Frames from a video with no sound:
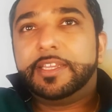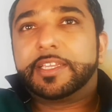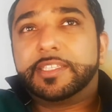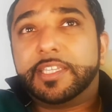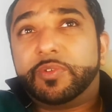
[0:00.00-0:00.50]

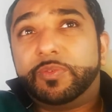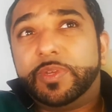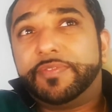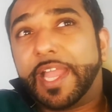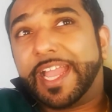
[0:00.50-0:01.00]
Considering
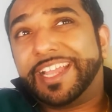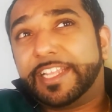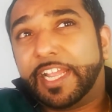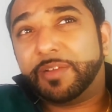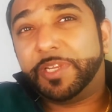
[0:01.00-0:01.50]
we've had
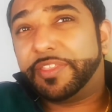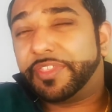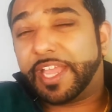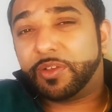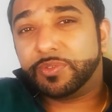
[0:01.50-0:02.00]
how many
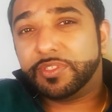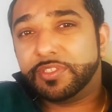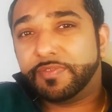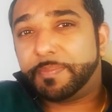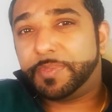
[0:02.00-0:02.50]

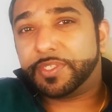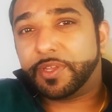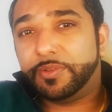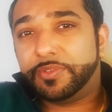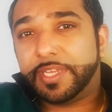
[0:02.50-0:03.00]
thousands of
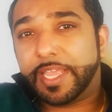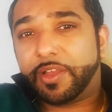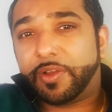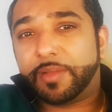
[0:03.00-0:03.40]
episodes now,